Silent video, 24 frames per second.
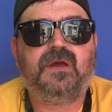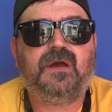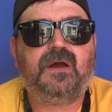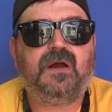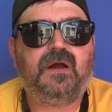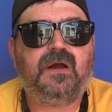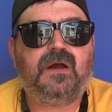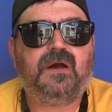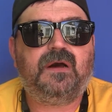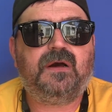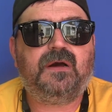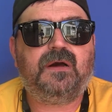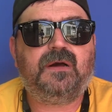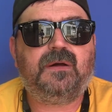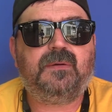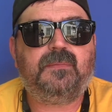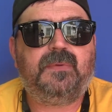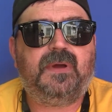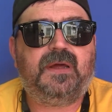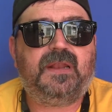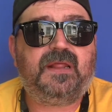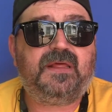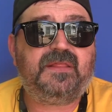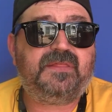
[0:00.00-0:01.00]

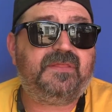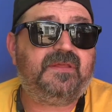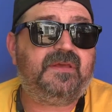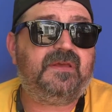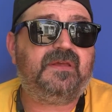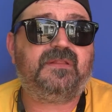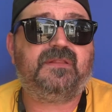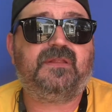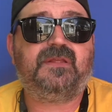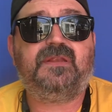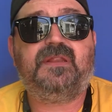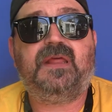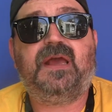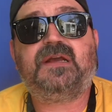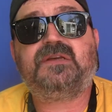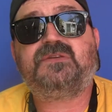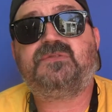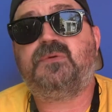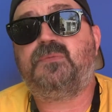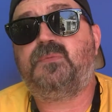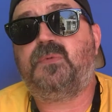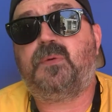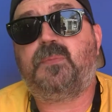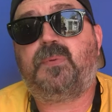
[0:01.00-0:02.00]
Um, and I think the
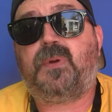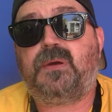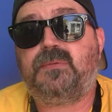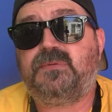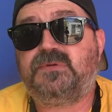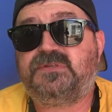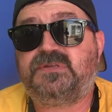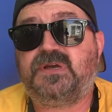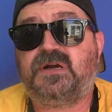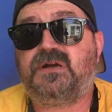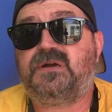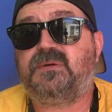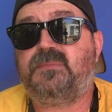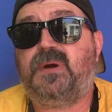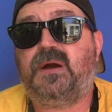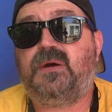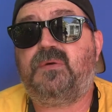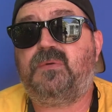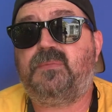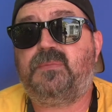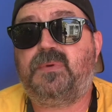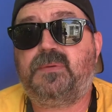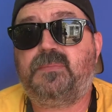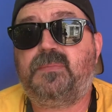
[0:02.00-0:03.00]
next one we'll probably talk
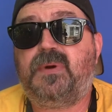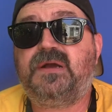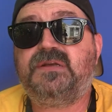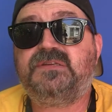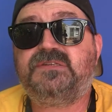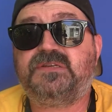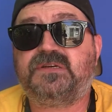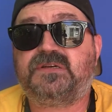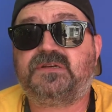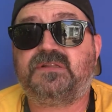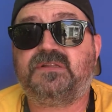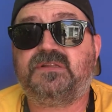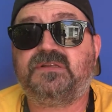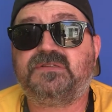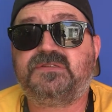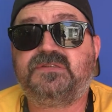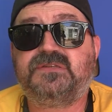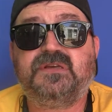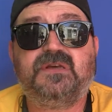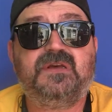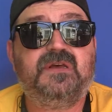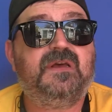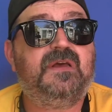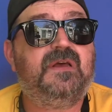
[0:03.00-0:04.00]
about will be
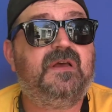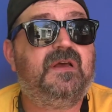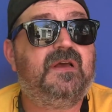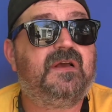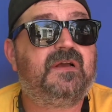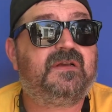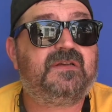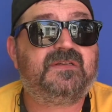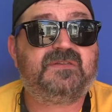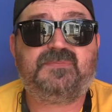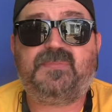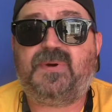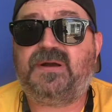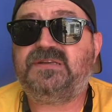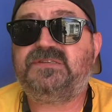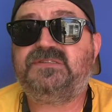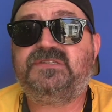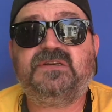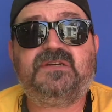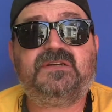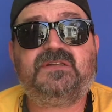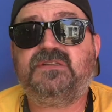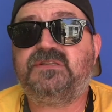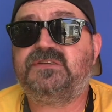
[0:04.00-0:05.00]
bicyclists because
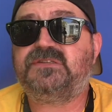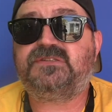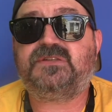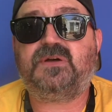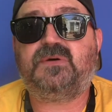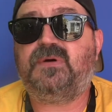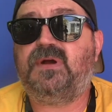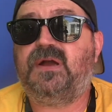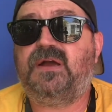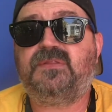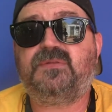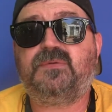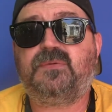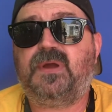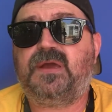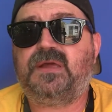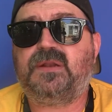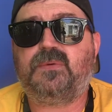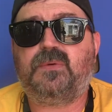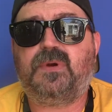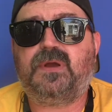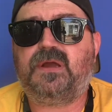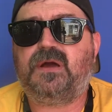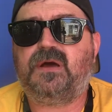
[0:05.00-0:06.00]
bicyclists don't have the
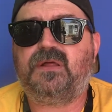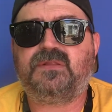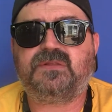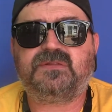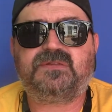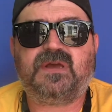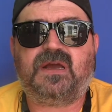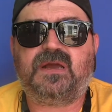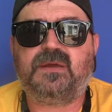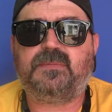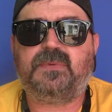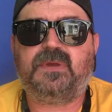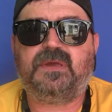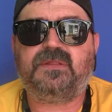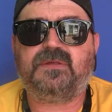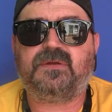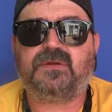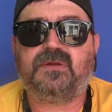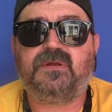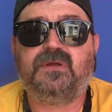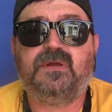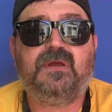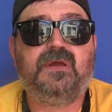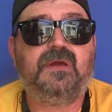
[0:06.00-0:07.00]
right of way all the time
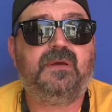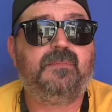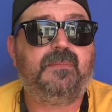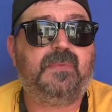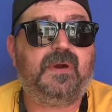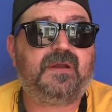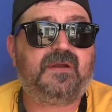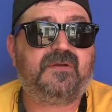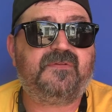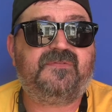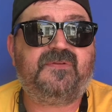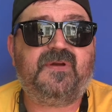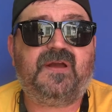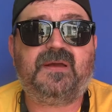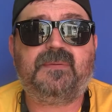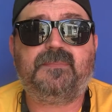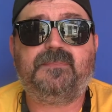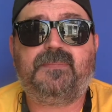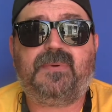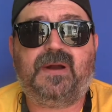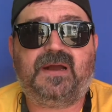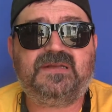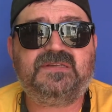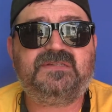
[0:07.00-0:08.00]
either. Matter of
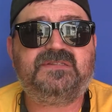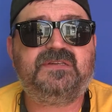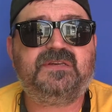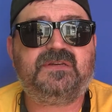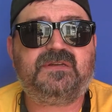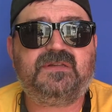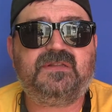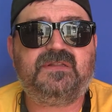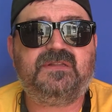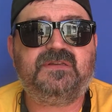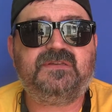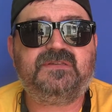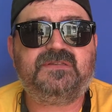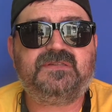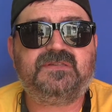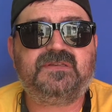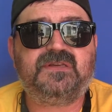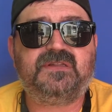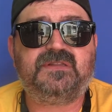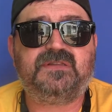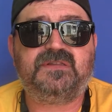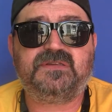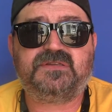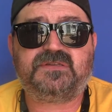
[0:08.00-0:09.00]
fact, bicyclists
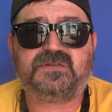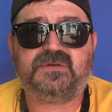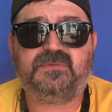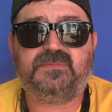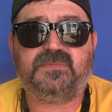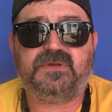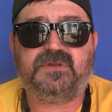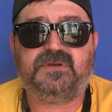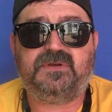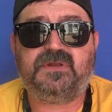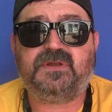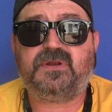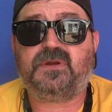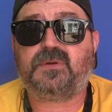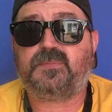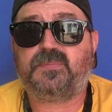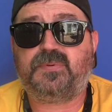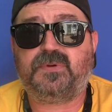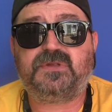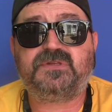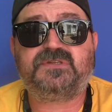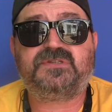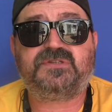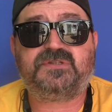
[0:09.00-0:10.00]
in this community are
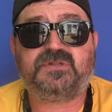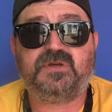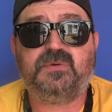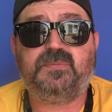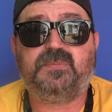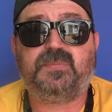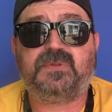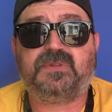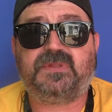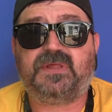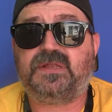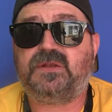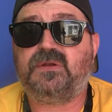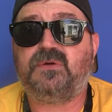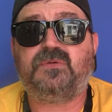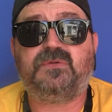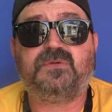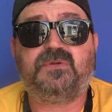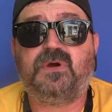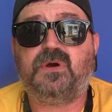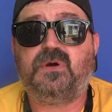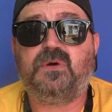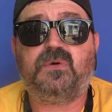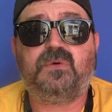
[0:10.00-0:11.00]
pretty stupid. They don't
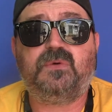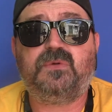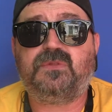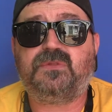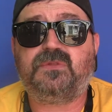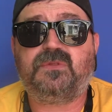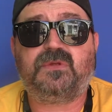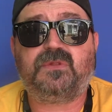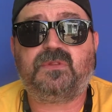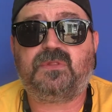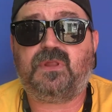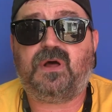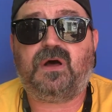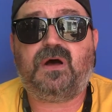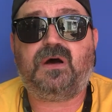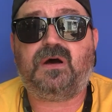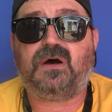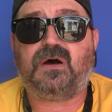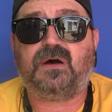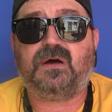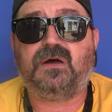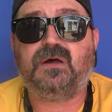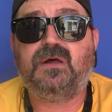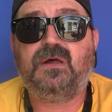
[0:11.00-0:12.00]
know the
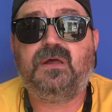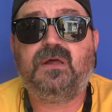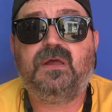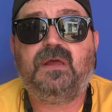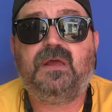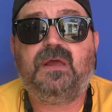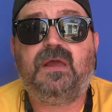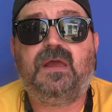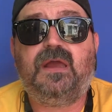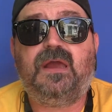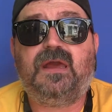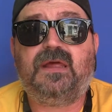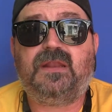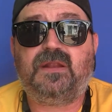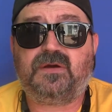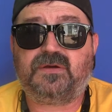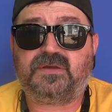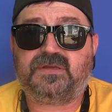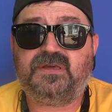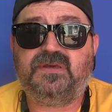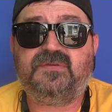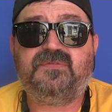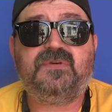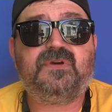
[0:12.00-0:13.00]
law. And I'll
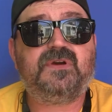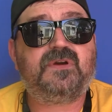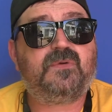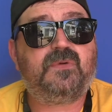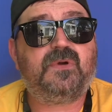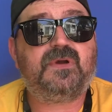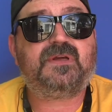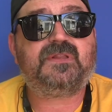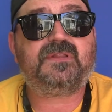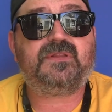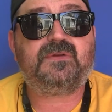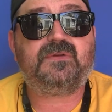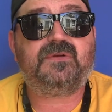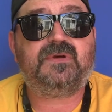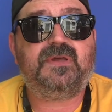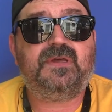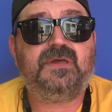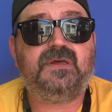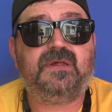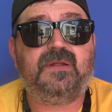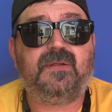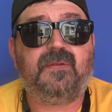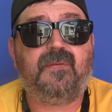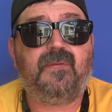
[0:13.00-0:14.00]
give you a quick little
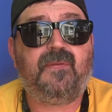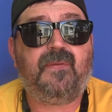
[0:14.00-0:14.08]
hint.